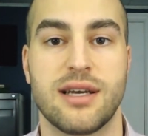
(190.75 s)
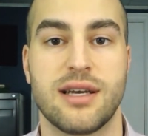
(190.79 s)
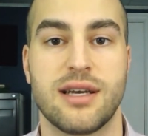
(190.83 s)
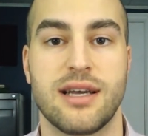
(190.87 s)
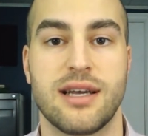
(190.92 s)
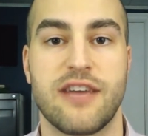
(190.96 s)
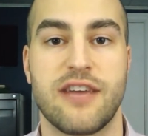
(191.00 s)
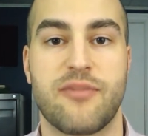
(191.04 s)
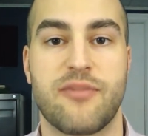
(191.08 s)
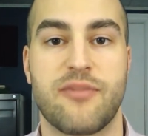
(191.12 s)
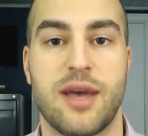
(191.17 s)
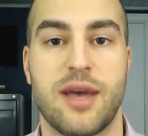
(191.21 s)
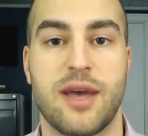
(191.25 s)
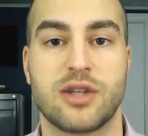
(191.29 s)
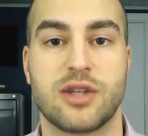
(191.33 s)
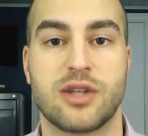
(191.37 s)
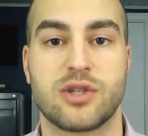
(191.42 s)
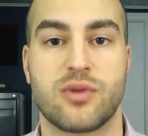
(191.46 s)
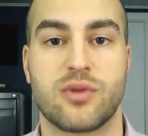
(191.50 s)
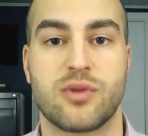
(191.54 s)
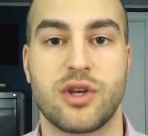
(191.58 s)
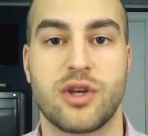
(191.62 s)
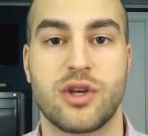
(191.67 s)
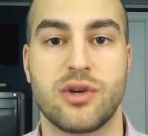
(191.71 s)
if patients
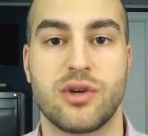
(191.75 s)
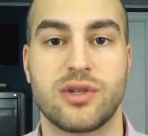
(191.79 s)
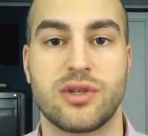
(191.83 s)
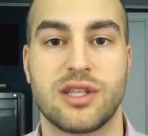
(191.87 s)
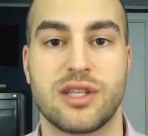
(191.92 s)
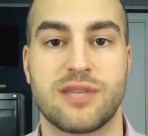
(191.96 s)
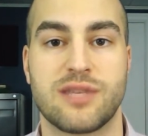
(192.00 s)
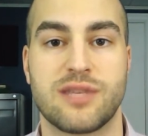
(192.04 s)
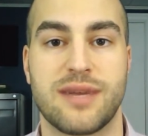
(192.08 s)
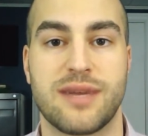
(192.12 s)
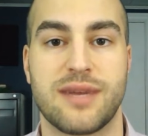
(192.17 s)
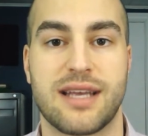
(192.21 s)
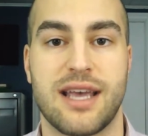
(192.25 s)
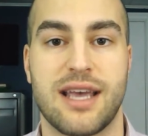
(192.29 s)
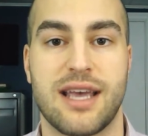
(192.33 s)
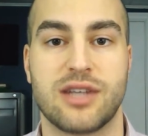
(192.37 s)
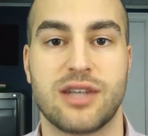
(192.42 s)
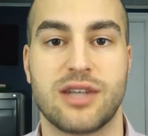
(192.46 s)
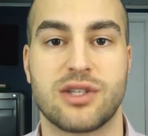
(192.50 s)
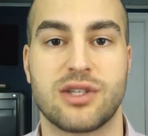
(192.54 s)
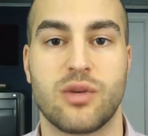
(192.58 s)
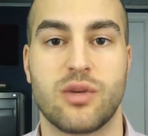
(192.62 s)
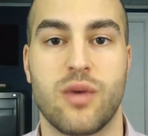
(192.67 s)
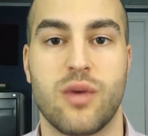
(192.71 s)
were using this
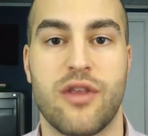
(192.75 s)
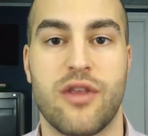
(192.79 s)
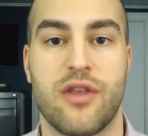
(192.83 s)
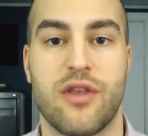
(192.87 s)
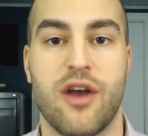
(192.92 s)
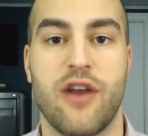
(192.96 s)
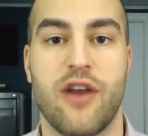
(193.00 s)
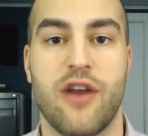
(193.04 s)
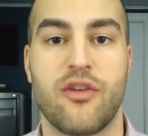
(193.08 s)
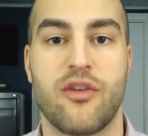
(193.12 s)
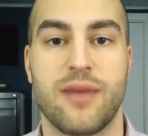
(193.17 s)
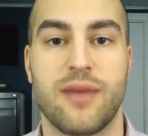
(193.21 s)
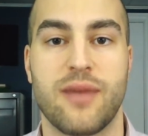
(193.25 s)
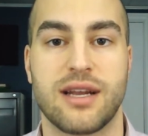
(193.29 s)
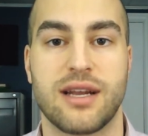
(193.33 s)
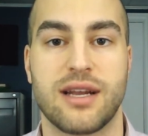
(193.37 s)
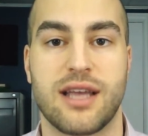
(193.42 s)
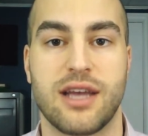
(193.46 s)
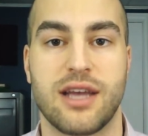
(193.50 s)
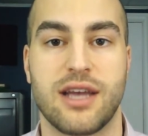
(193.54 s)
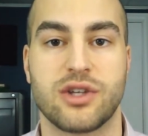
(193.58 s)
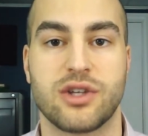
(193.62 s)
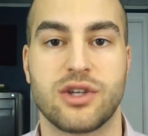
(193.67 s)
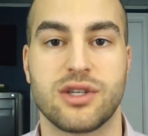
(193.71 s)
medication with other
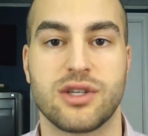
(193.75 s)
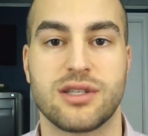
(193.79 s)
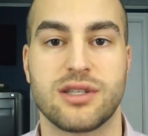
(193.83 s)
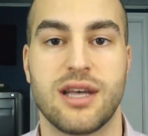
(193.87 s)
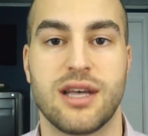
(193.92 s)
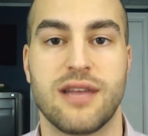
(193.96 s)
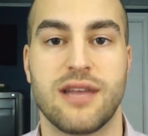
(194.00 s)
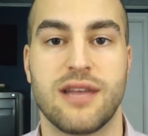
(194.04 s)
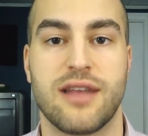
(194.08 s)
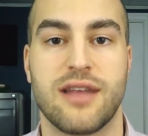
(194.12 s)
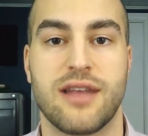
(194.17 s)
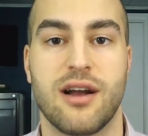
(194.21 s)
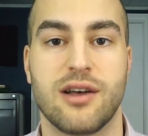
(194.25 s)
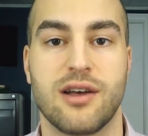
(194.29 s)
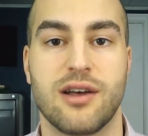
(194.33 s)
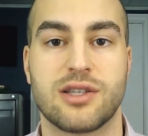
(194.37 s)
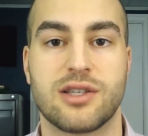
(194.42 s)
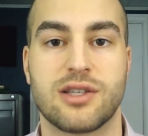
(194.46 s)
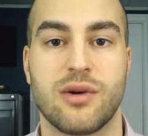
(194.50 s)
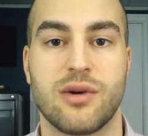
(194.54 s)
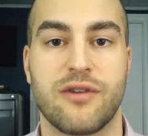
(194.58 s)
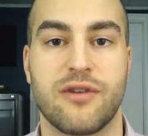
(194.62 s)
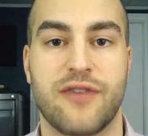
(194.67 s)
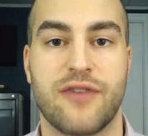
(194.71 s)
medications that
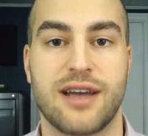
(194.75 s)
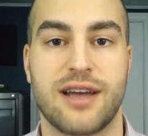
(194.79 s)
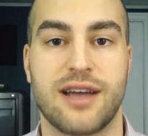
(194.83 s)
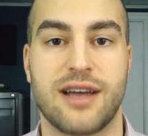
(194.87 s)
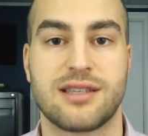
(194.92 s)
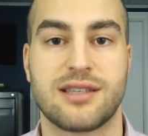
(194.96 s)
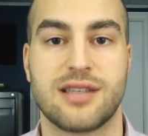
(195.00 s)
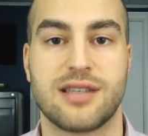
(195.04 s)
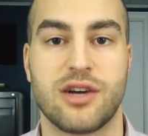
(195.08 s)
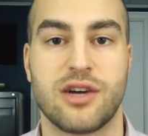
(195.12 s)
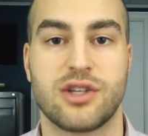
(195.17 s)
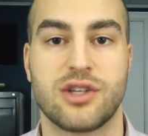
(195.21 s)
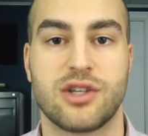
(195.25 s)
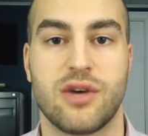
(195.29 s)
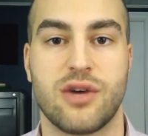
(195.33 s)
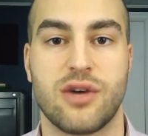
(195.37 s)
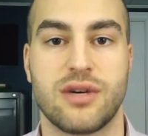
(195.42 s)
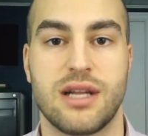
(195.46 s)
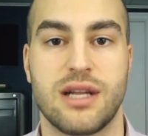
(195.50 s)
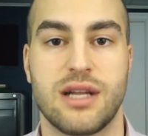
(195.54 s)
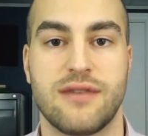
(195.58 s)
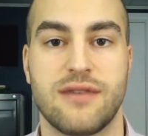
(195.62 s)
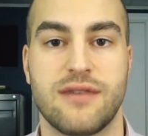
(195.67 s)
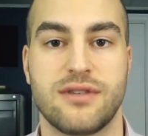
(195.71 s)
also affect serotonin
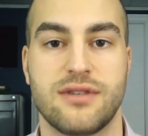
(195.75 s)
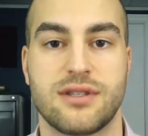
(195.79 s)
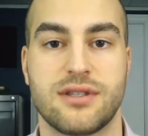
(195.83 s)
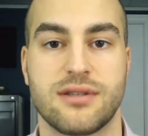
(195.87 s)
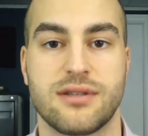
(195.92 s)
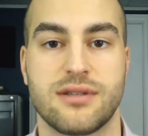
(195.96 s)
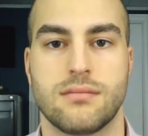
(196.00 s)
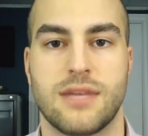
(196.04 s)
levels.